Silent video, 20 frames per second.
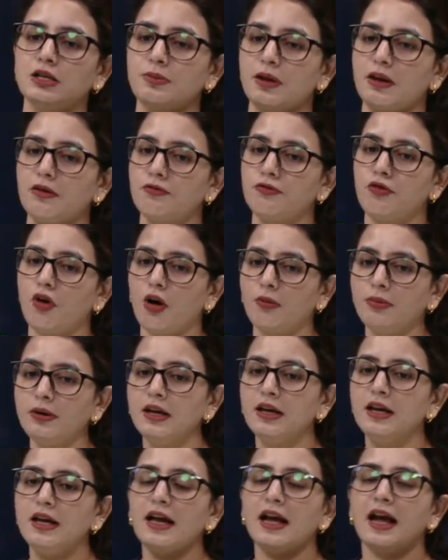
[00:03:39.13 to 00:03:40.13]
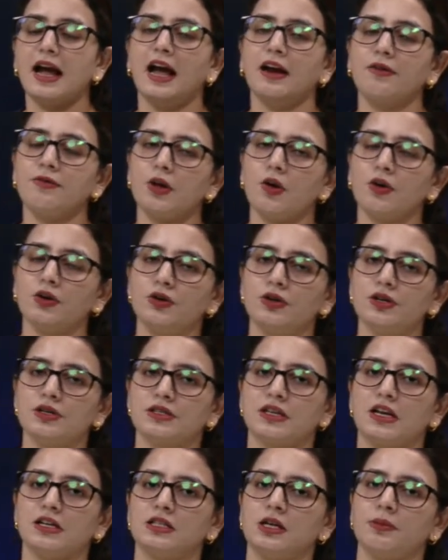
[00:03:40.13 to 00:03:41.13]
are being formed, and we're going to
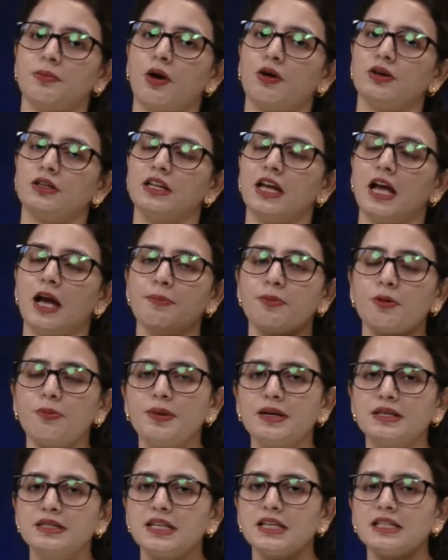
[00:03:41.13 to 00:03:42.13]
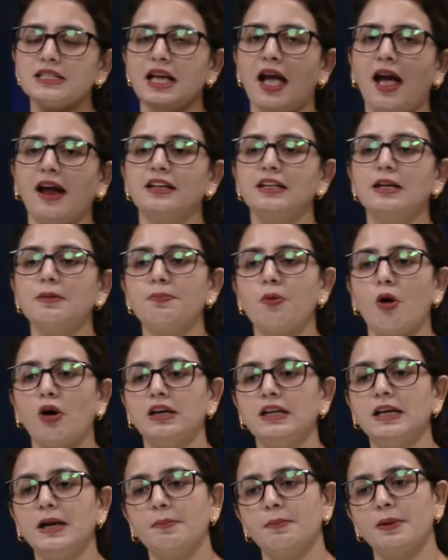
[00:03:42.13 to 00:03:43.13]
discuss about the apomixis and the
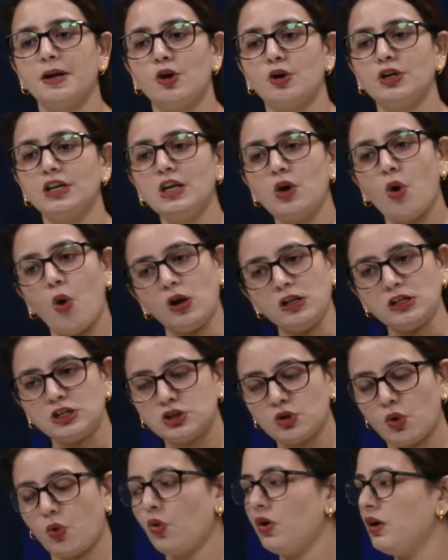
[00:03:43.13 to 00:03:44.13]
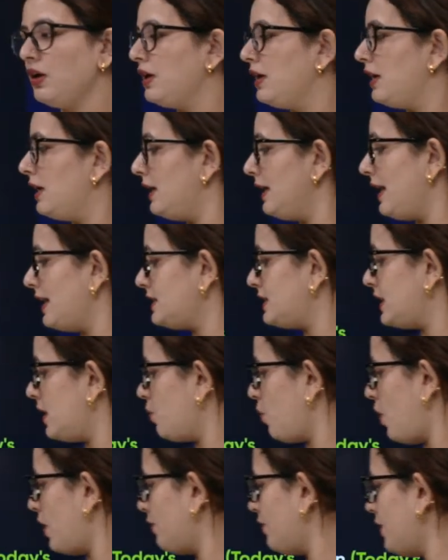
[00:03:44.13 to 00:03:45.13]
polyembryony also. Let's
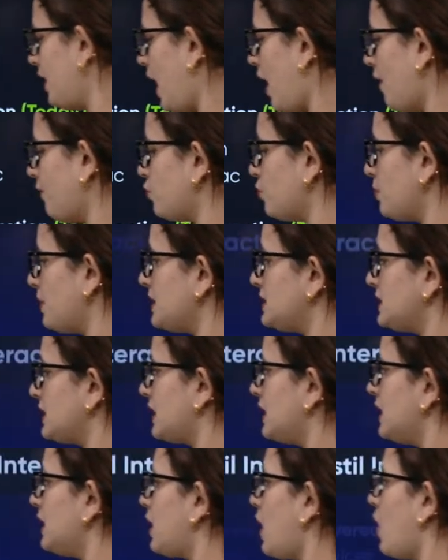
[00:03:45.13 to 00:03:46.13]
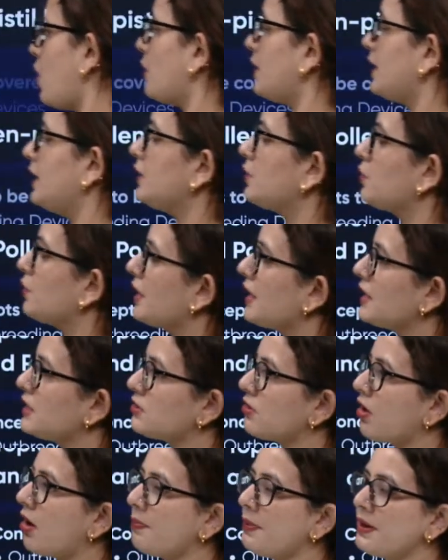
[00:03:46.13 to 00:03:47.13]
see what we have to basically cover in
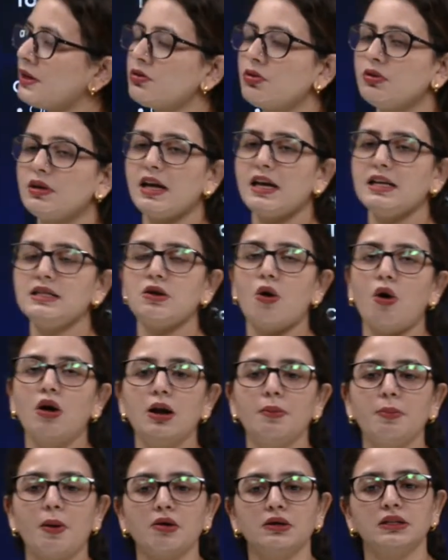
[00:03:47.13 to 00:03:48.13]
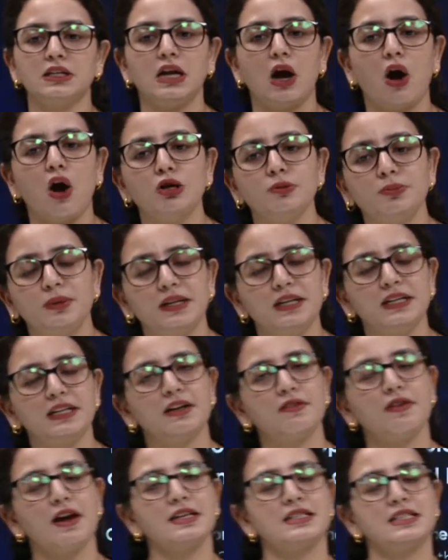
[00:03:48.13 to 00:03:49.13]
today's topic. Today is all about the
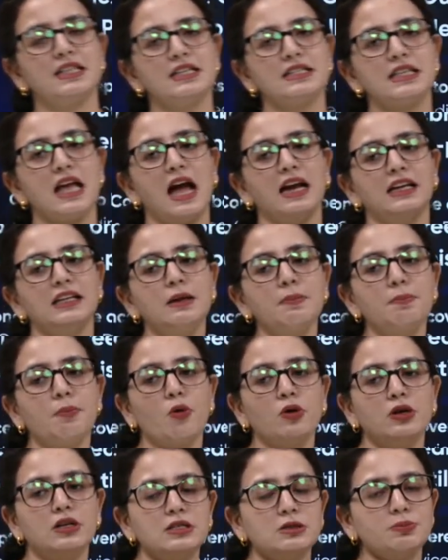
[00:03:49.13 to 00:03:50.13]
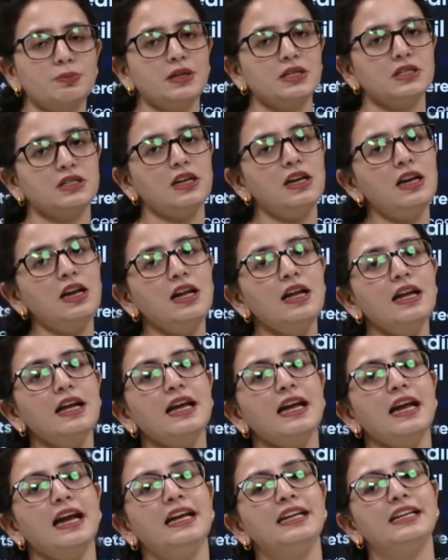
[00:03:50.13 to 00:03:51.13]
outbreeding devices and the pollen pistil
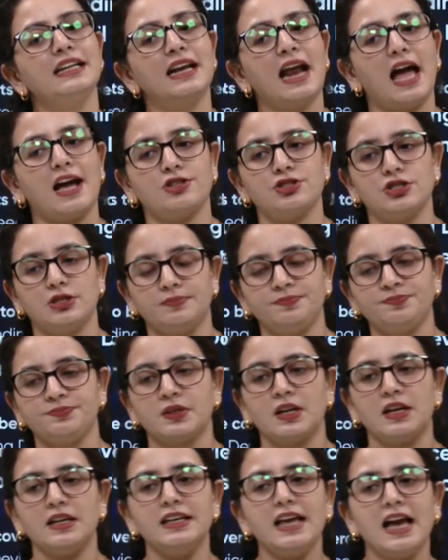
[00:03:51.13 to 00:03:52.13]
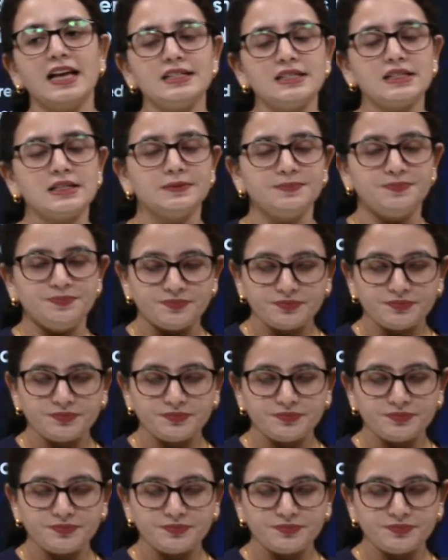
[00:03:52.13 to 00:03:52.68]
interaction. Yes,